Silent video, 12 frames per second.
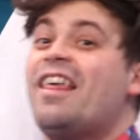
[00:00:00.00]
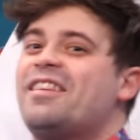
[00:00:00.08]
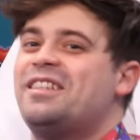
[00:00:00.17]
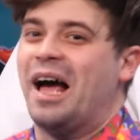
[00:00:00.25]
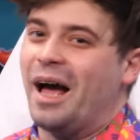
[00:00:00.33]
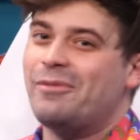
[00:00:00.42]

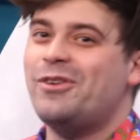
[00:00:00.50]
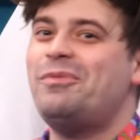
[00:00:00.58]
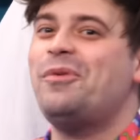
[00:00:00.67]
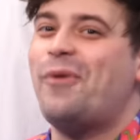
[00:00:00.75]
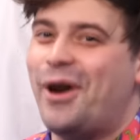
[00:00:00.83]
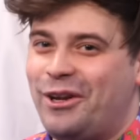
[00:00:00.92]
the time you've
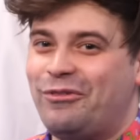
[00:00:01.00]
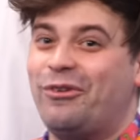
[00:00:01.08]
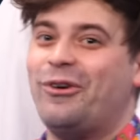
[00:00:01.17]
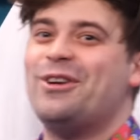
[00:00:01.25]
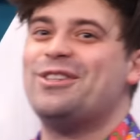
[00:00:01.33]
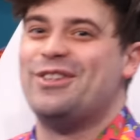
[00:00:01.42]
been waiting
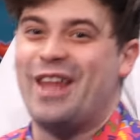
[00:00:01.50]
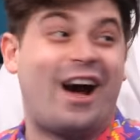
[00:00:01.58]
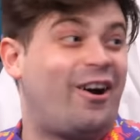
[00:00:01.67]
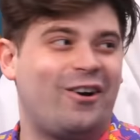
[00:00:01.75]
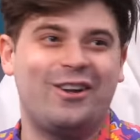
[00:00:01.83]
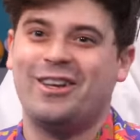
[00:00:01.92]
for is
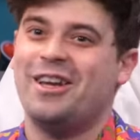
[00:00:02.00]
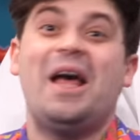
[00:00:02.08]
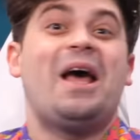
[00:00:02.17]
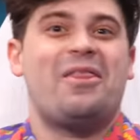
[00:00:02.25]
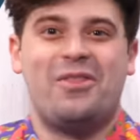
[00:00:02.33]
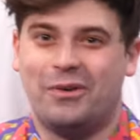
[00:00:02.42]
now.
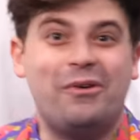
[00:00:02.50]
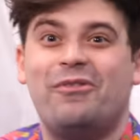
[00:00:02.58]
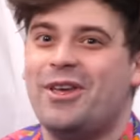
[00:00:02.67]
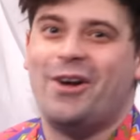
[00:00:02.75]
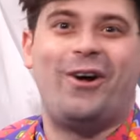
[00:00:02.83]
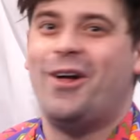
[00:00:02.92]
The
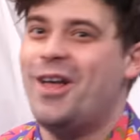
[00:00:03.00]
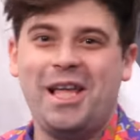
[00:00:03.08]
reveal.